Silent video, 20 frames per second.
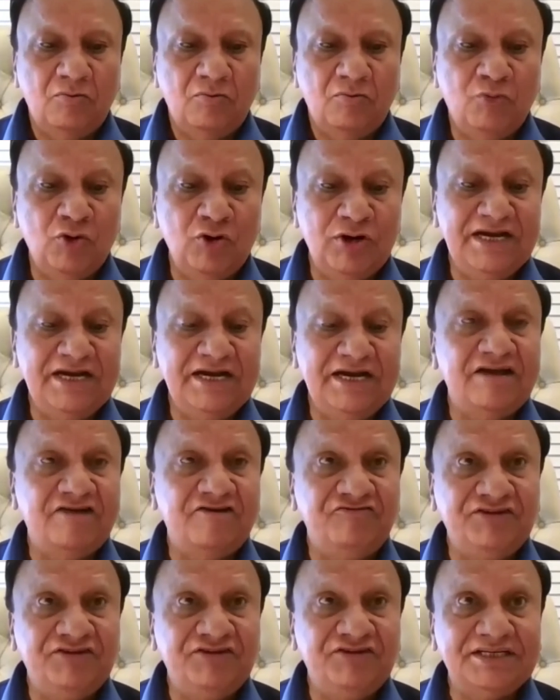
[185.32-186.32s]
bony
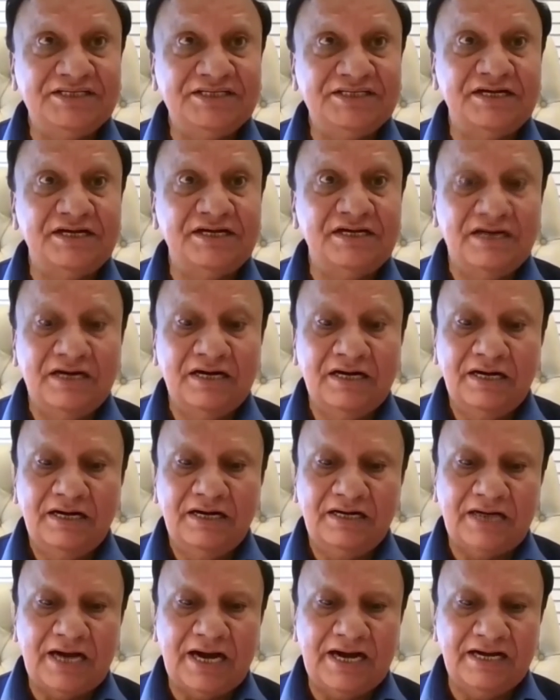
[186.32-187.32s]
deviation,
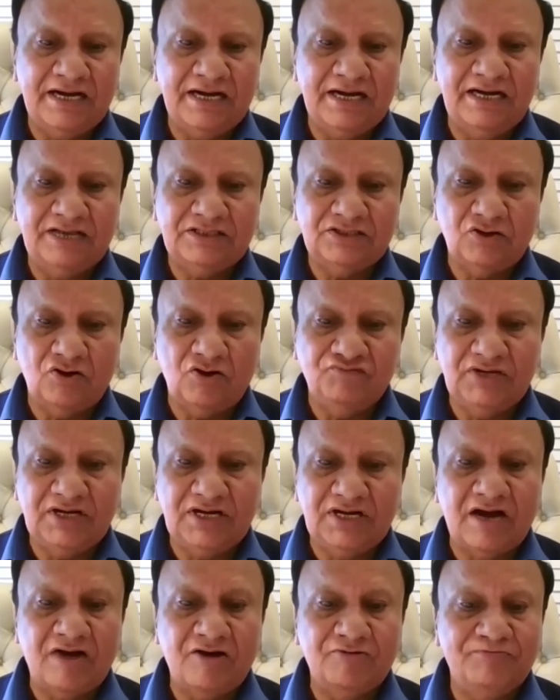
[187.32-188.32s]
tightness of
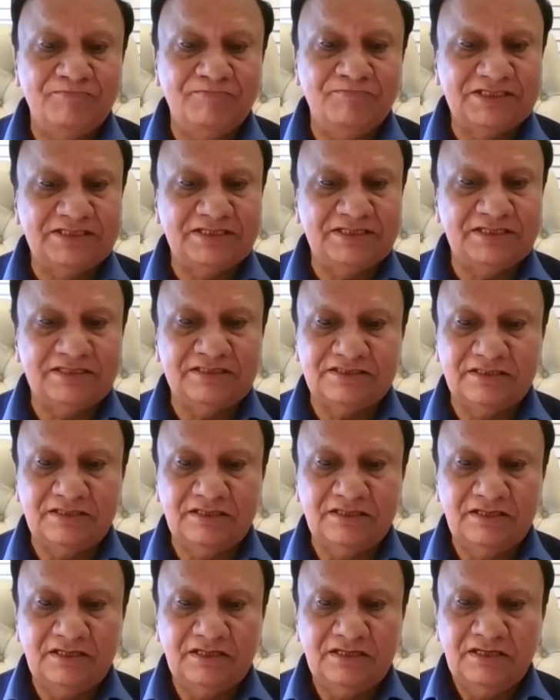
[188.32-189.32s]
the calf
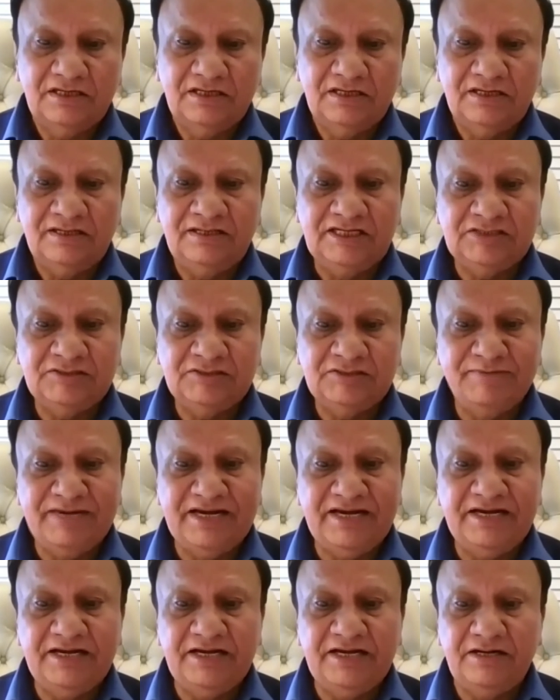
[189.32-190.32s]
muscles. This
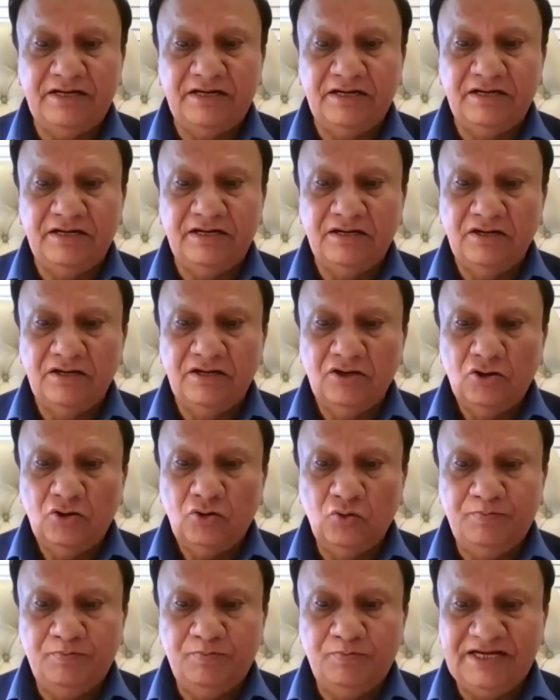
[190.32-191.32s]
may lead
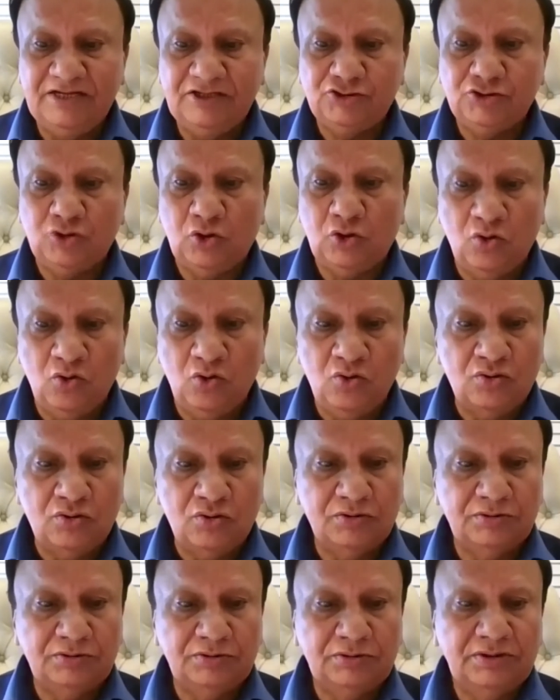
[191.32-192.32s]
to being
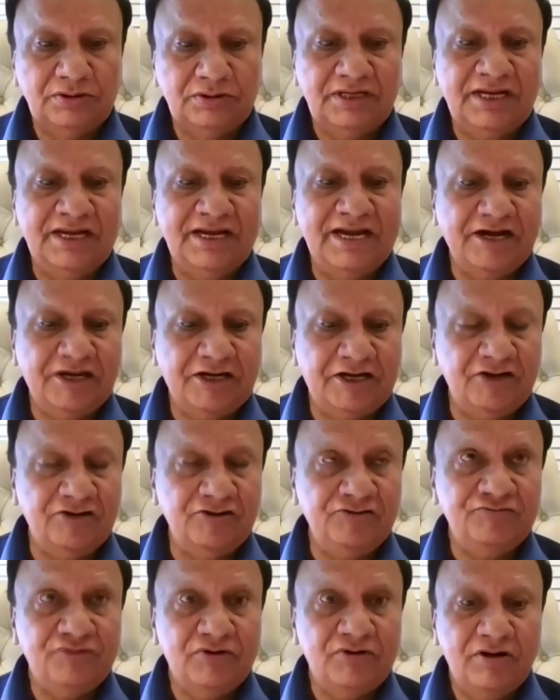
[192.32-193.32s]
slow,
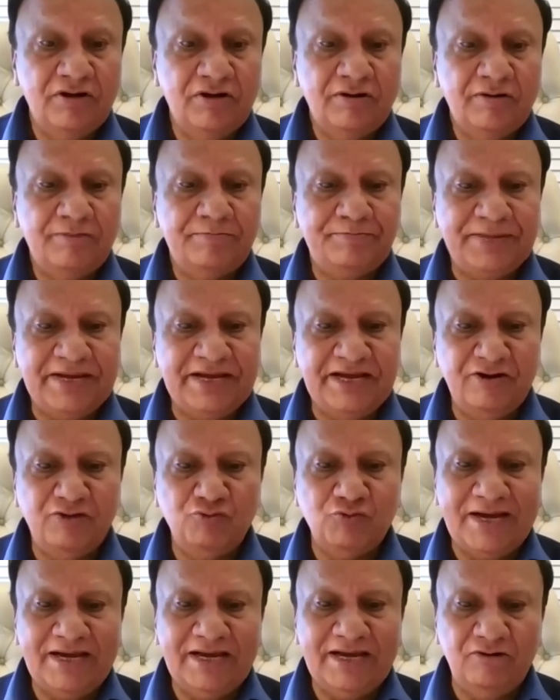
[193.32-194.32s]
inactive,
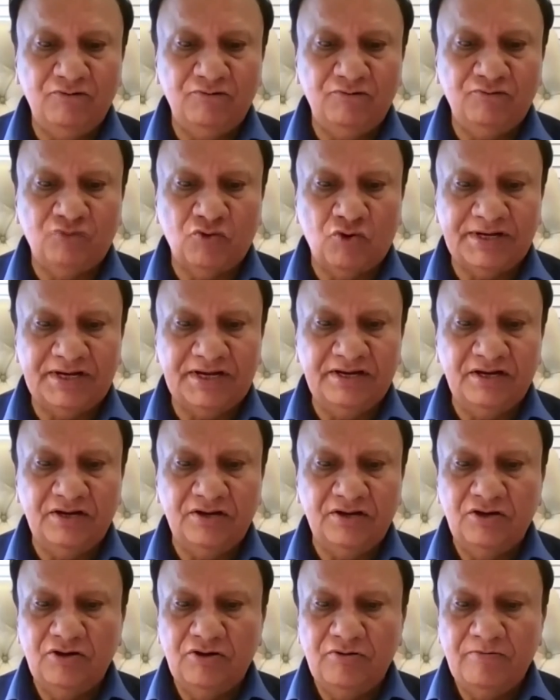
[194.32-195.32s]
pain while walking,